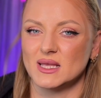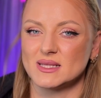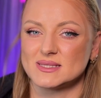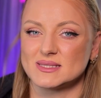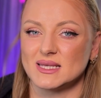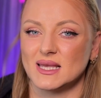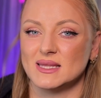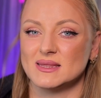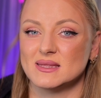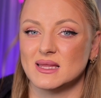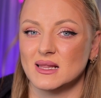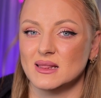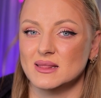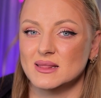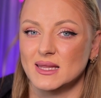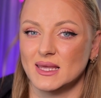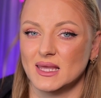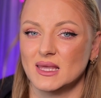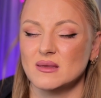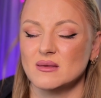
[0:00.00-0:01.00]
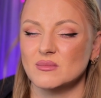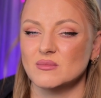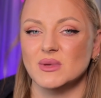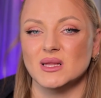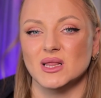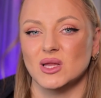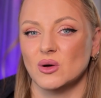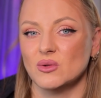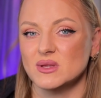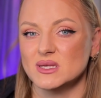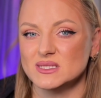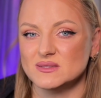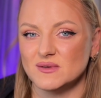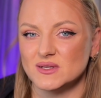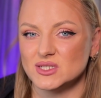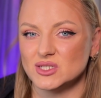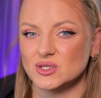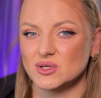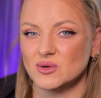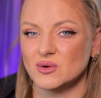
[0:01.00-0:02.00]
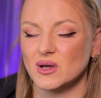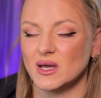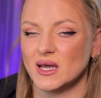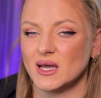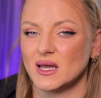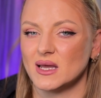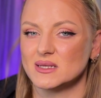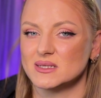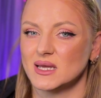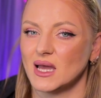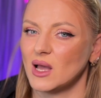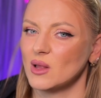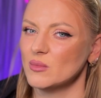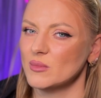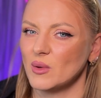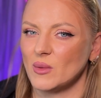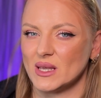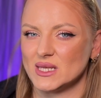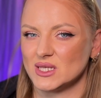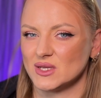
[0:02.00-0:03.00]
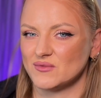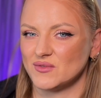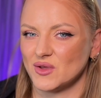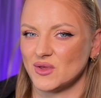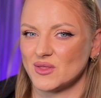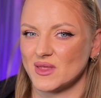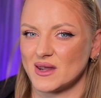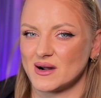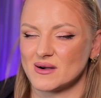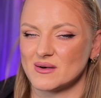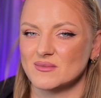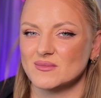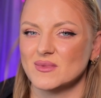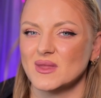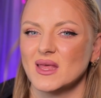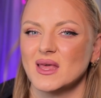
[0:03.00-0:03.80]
It's in the link below this video, and I'll be waiting for you there.